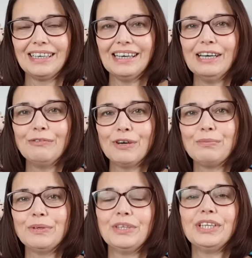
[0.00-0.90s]
if I
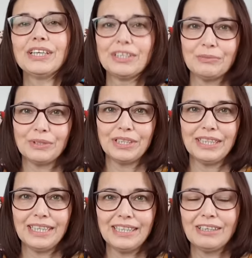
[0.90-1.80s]
put the other one
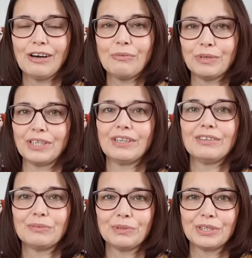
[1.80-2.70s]
in on one of
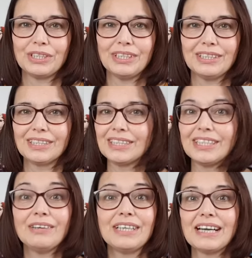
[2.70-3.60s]
those washes, there's
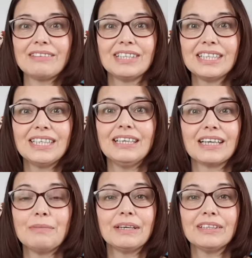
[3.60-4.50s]
no guarantee it
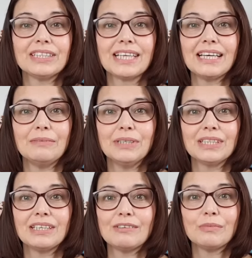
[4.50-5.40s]
come out the same,
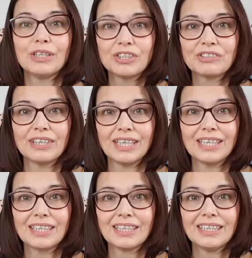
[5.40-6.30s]
is there? It might
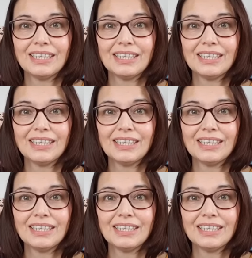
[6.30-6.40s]
shrink.